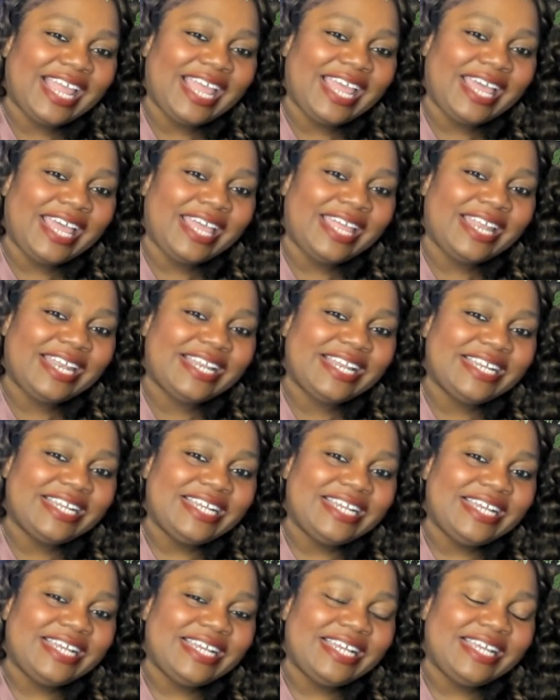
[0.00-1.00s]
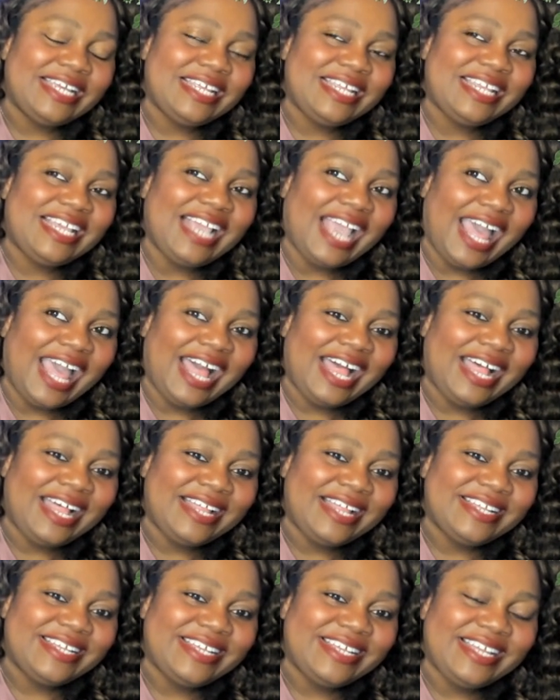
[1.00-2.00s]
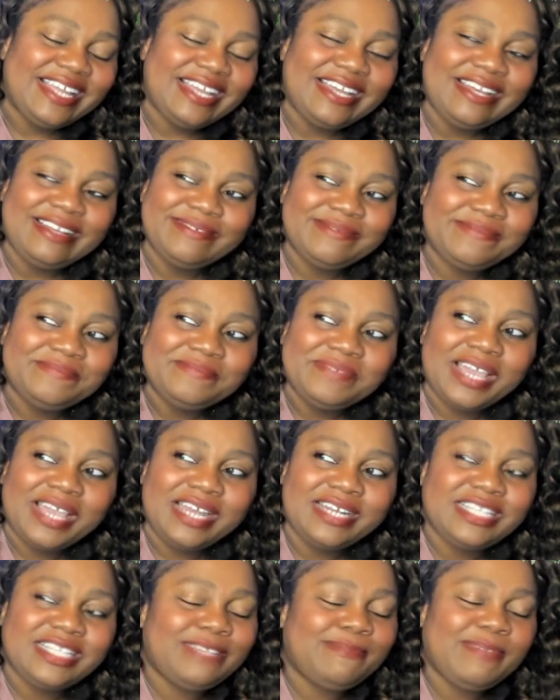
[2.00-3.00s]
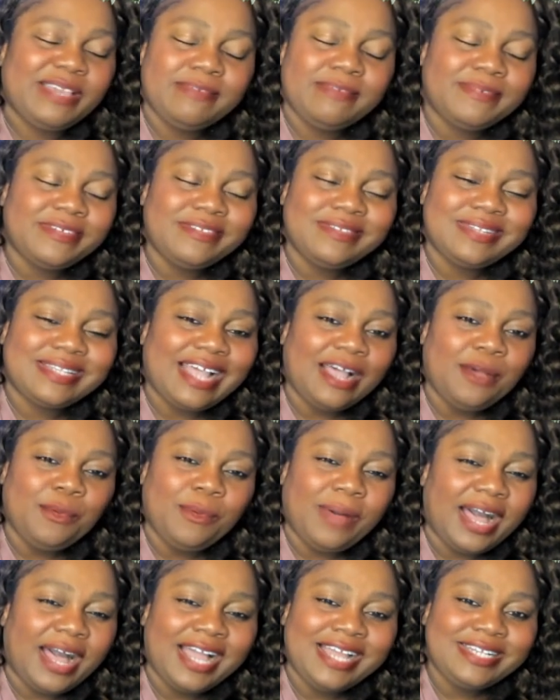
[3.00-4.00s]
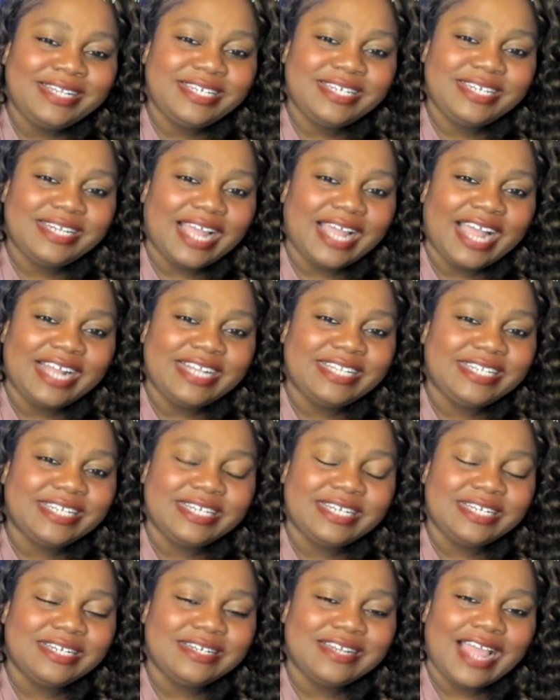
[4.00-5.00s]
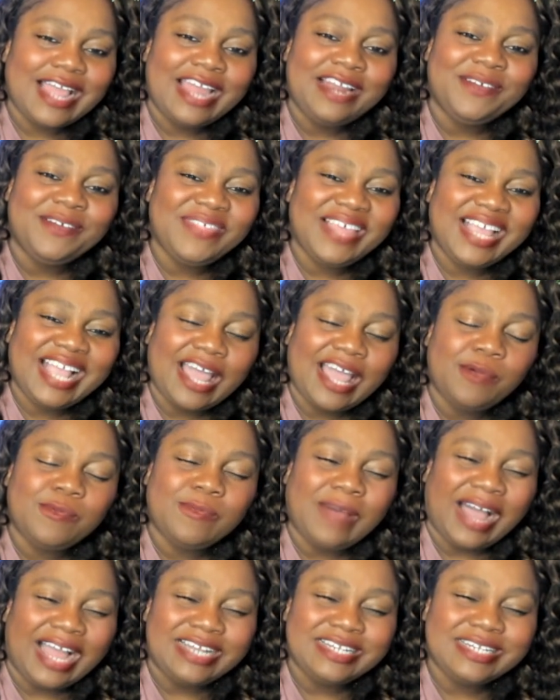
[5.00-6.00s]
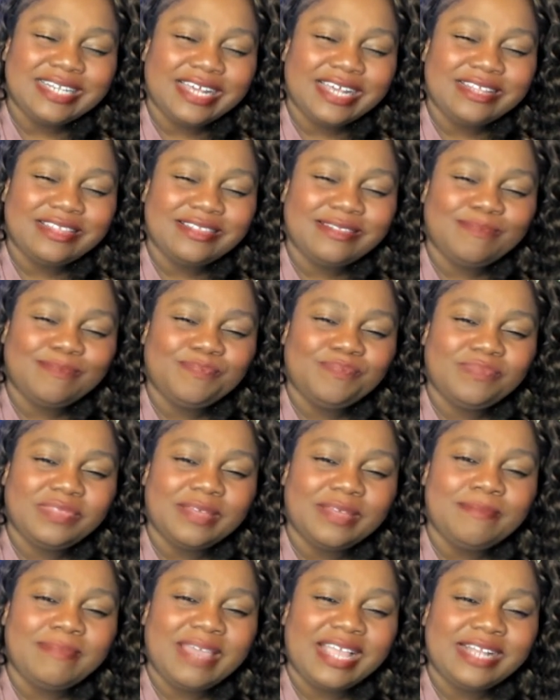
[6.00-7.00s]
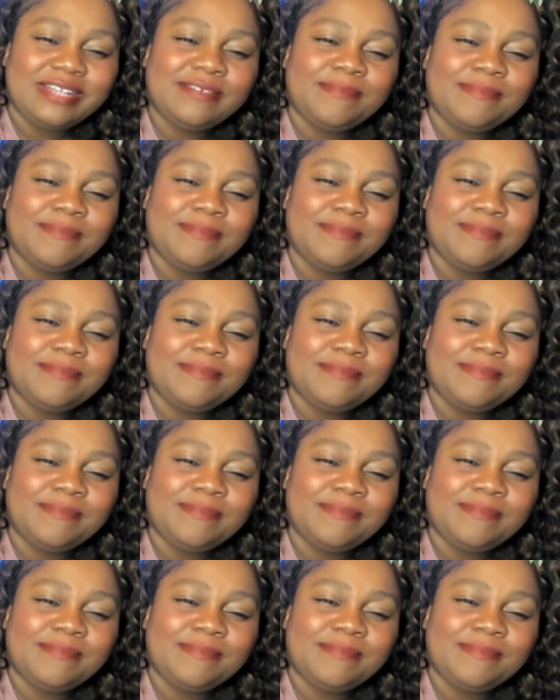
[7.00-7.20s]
and yeah, yeah. And the speed builds I watched, I don't think I watched, like, them make the